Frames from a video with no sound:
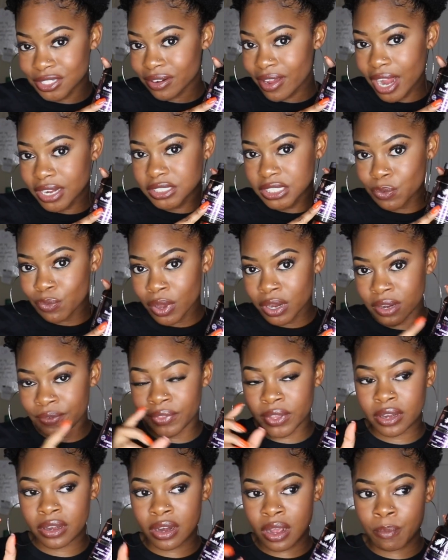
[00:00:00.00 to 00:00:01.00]
are actually one of
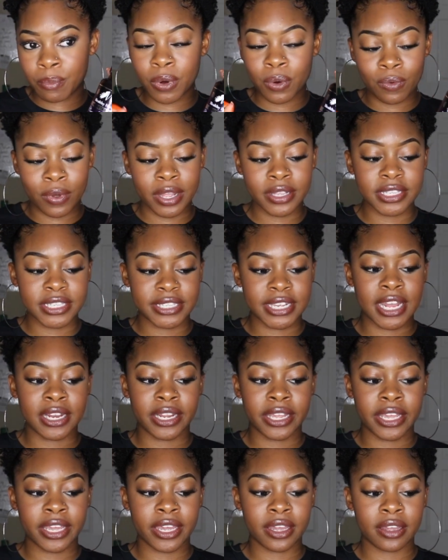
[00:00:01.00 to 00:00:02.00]
the #1
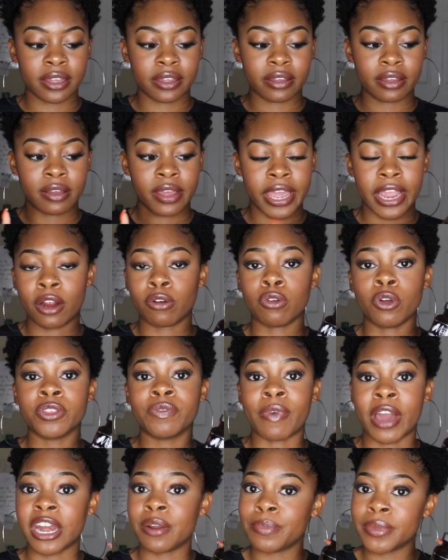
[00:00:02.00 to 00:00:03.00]
selling hair growth
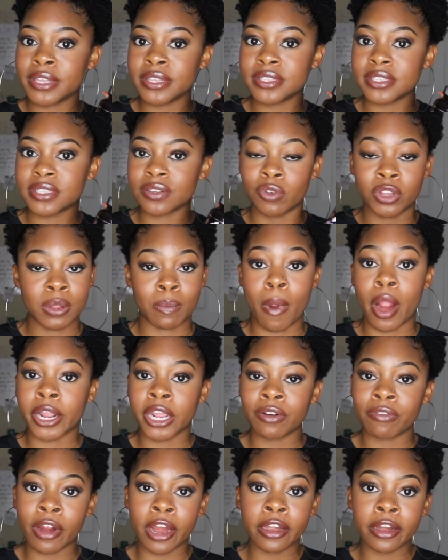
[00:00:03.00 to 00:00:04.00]
vitamins on the
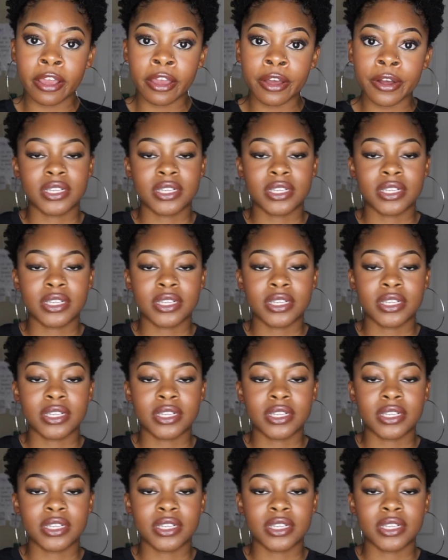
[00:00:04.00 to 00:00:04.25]
market right now,